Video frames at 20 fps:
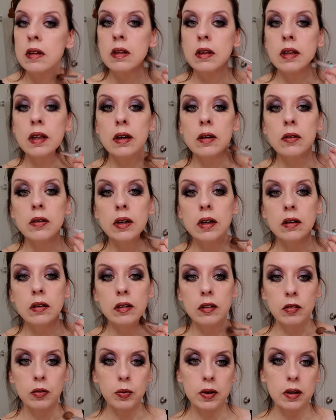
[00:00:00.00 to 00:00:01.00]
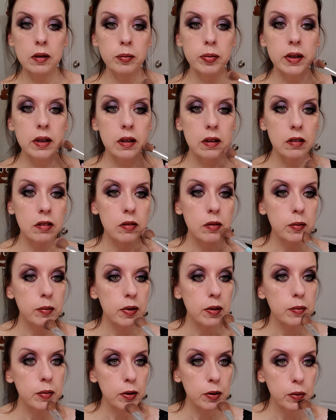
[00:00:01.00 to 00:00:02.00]
Down here as well, because
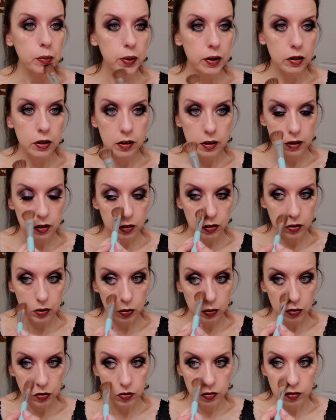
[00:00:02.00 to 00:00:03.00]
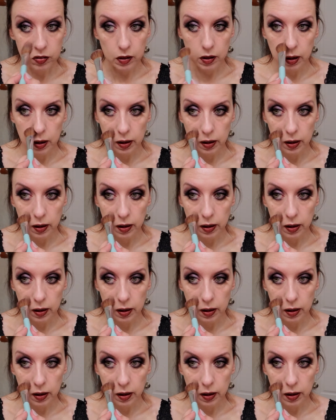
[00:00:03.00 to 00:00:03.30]
remember we did use